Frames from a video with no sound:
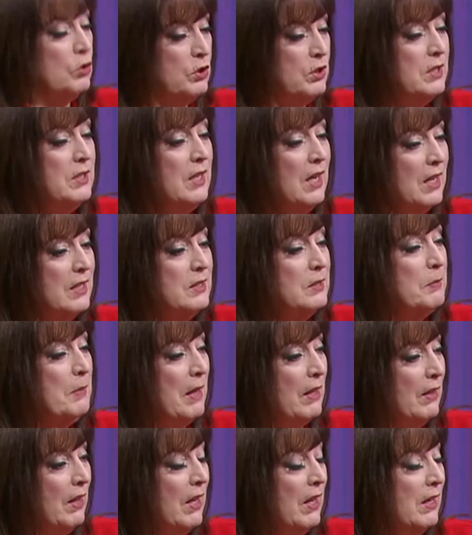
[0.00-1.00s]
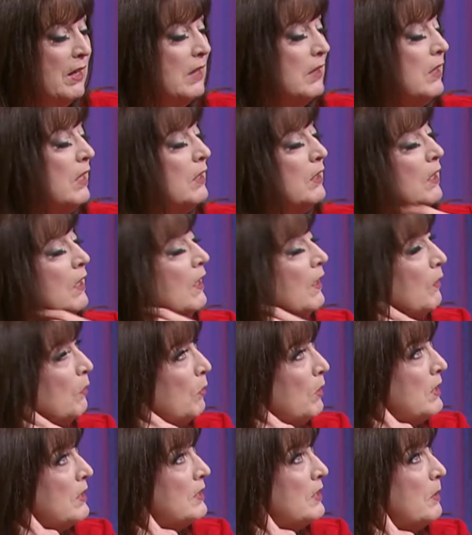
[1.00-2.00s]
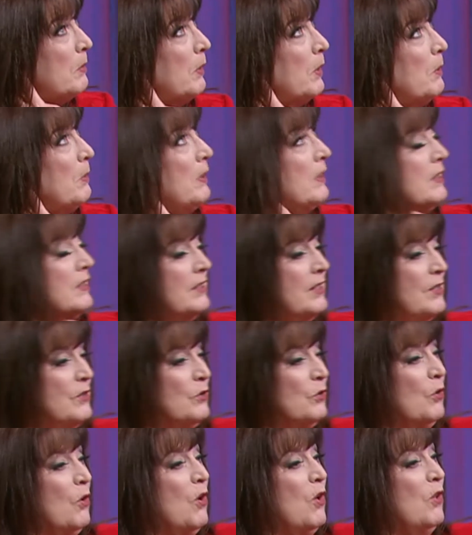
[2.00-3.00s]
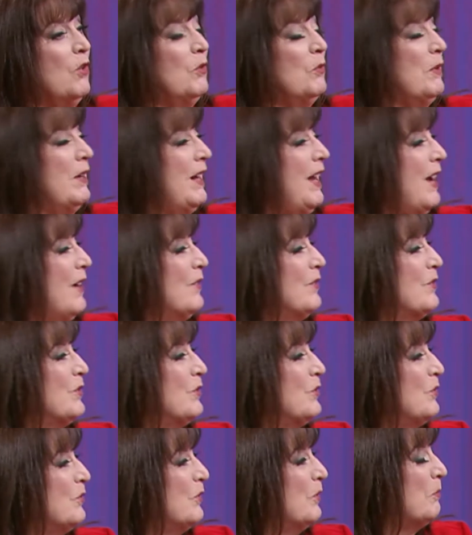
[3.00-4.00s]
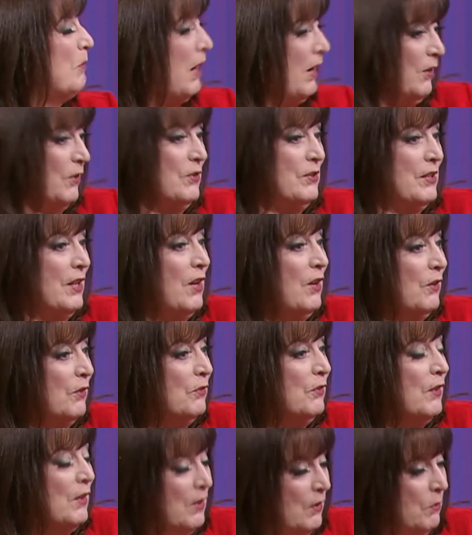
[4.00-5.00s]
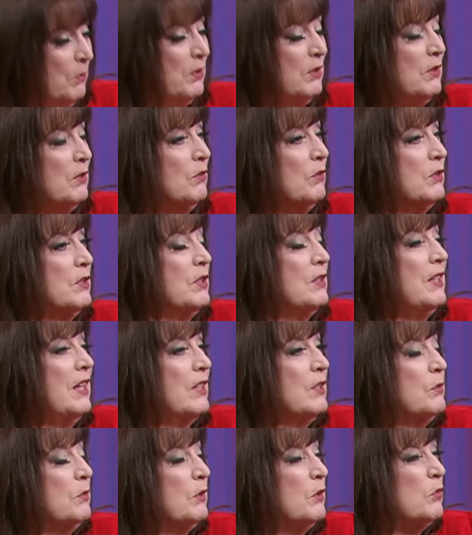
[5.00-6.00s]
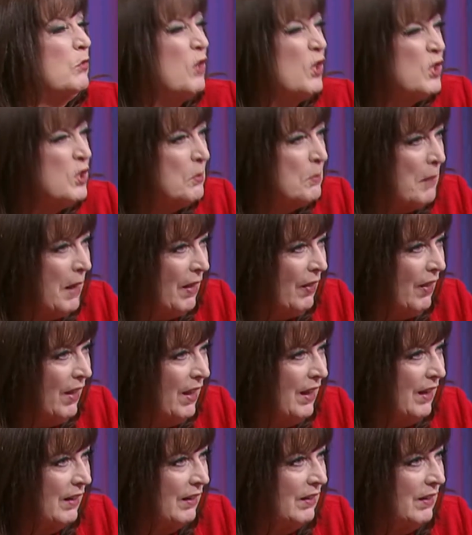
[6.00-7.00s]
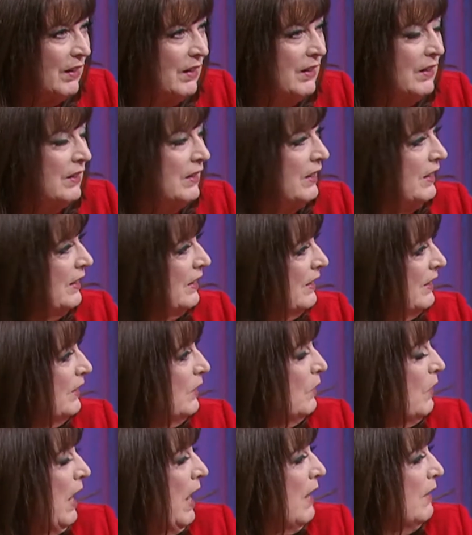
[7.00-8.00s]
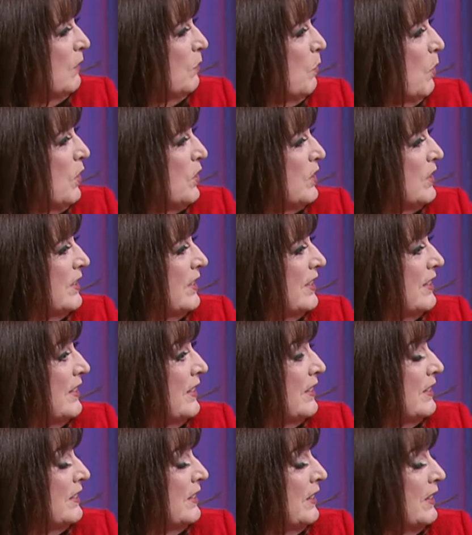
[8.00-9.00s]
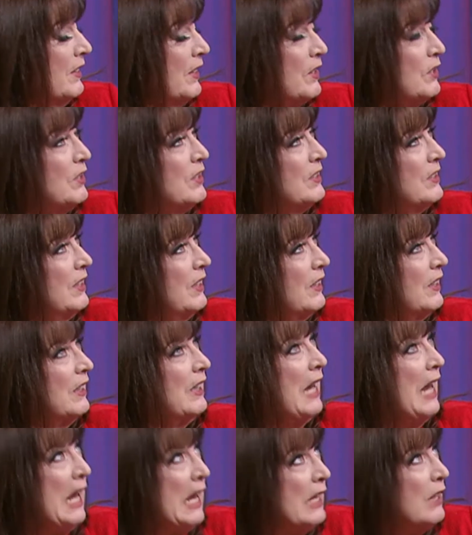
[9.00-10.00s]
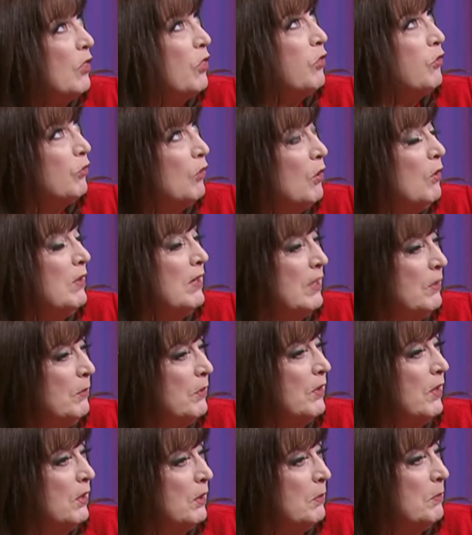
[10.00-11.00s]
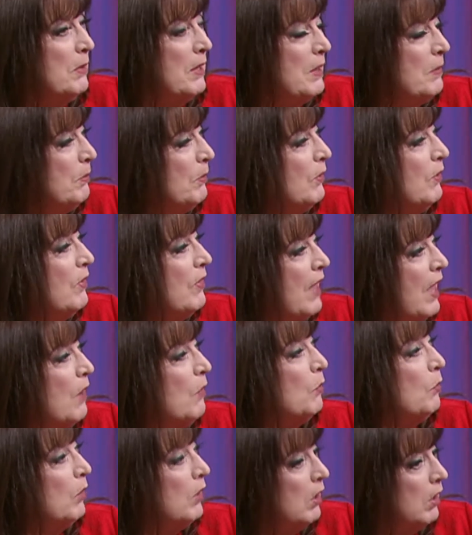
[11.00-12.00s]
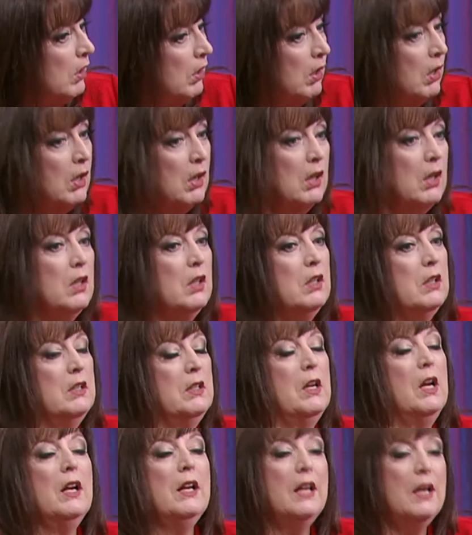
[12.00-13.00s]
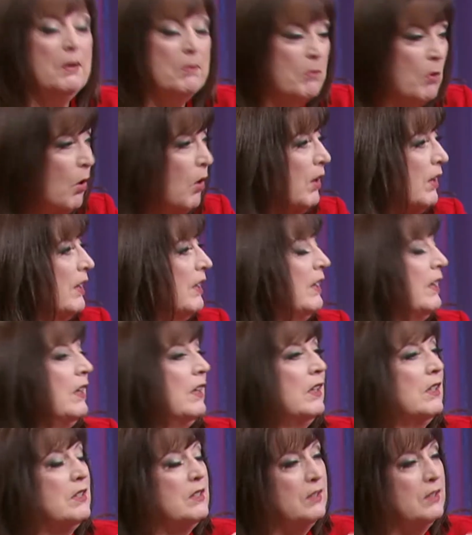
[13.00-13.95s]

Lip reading: she danced ballet, and then one summer her mother sends her all the way out by herself to dance with the Russian ballet, you know, out in Washington D.C. And like she said, again, thrown in with other people that were, again, partying,